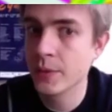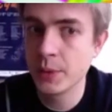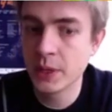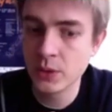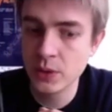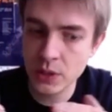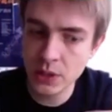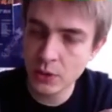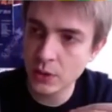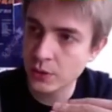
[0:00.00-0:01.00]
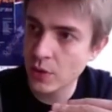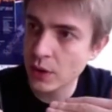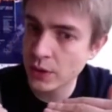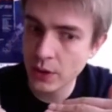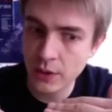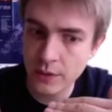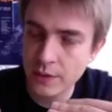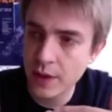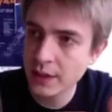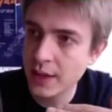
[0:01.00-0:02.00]
because you need to construct
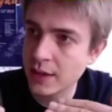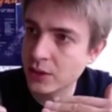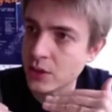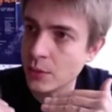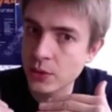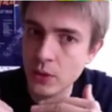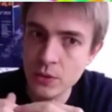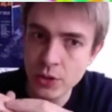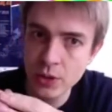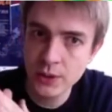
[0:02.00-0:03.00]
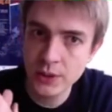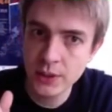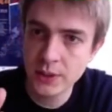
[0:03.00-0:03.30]
that case sub-solutions.